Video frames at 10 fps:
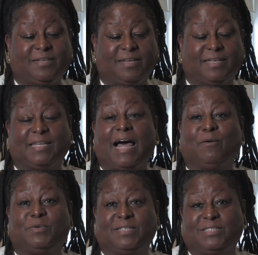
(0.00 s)
a lot
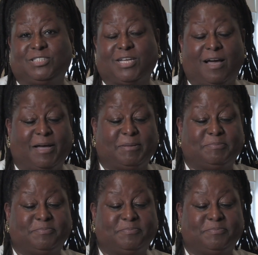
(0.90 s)
with his job.